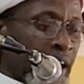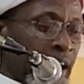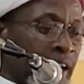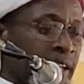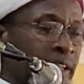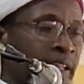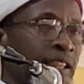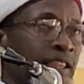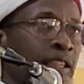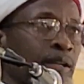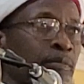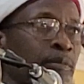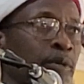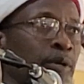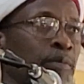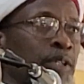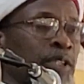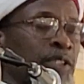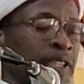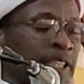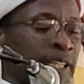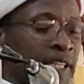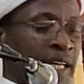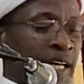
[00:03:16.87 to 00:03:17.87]
a hadith, the
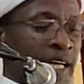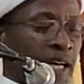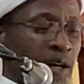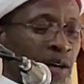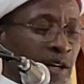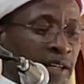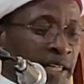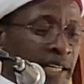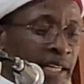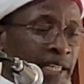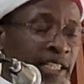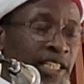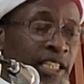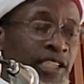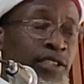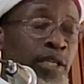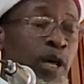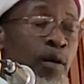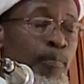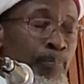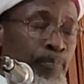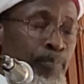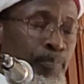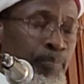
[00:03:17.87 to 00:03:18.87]
Prophet in a
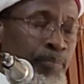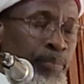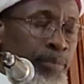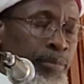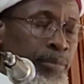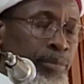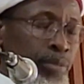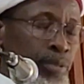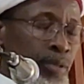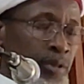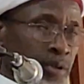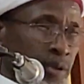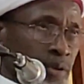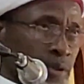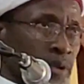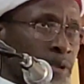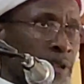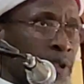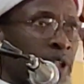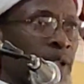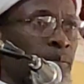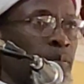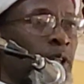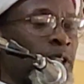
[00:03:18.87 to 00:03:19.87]
hadith
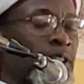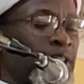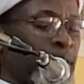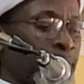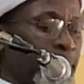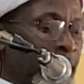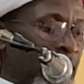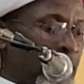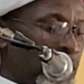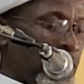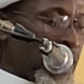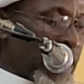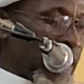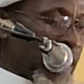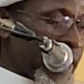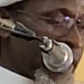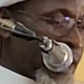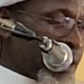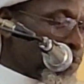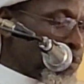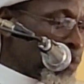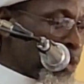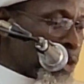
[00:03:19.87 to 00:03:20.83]
reported by Bukhari and